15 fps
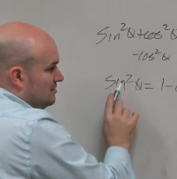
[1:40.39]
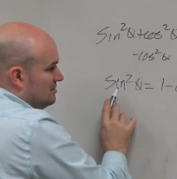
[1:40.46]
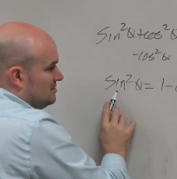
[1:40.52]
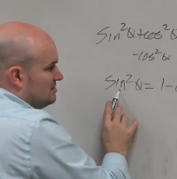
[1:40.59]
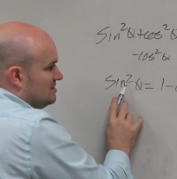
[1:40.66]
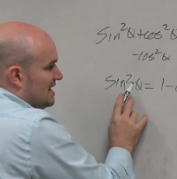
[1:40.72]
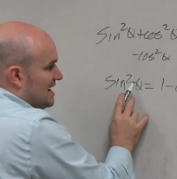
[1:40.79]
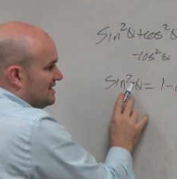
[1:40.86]

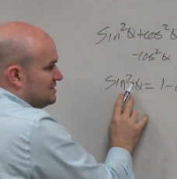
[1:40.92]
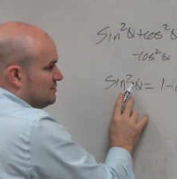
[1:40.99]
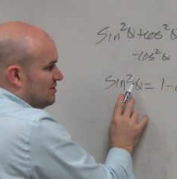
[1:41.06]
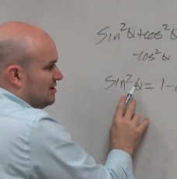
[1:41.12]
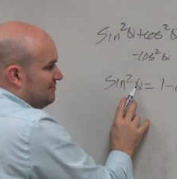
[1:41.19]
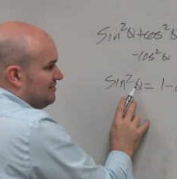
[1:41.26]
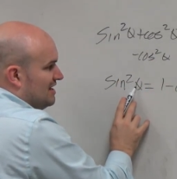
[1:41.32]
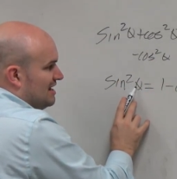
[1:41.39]
Sine
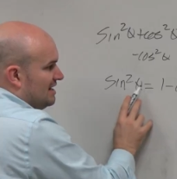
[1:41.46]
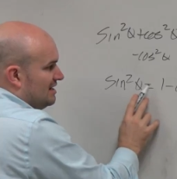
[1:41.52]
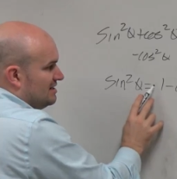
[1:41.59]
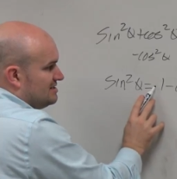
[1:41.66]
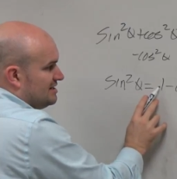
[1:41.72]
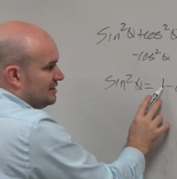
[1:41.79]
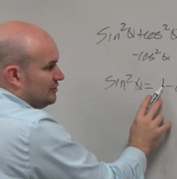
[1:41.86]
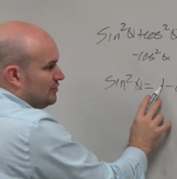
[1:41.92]
squared of theta
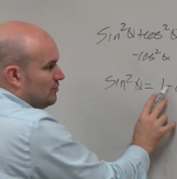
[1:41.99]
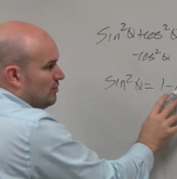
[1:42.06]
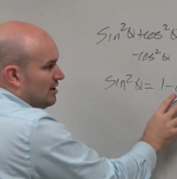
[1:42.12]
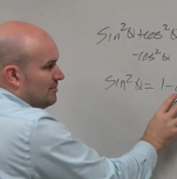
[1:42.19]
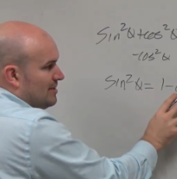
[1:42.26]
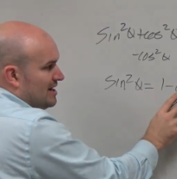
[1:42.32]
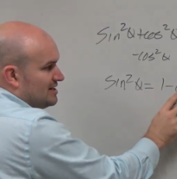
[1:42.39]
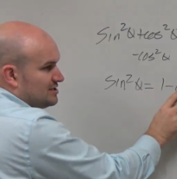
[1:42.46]
is equal to
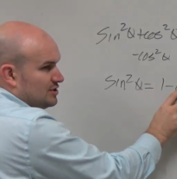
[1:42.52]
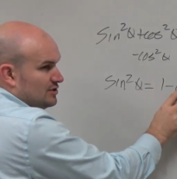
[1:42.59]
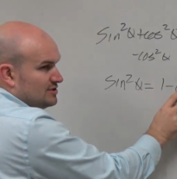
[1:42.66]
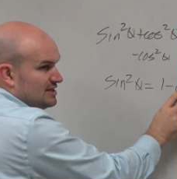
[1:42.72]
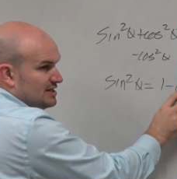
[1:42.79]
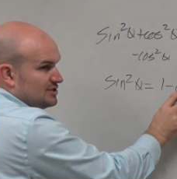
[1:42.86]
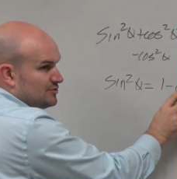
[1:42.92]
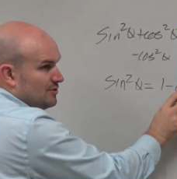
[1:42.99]
one minus
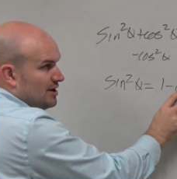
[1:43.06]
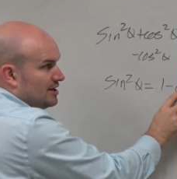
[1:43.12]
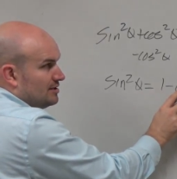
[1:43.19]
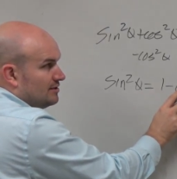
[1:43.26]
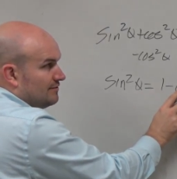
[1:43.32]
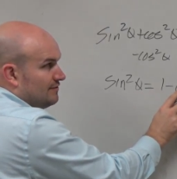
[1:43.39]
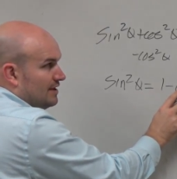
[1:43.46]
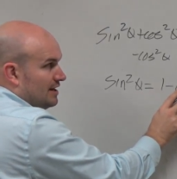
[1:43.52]
cosine squared
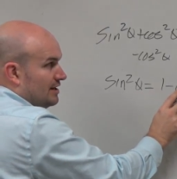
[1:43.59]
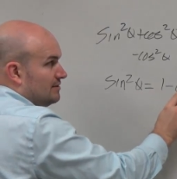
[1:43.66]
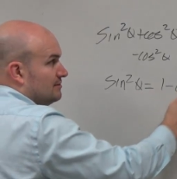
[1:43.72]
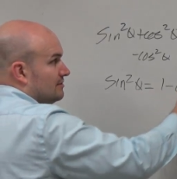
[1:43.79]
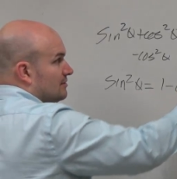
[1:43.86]
of theta.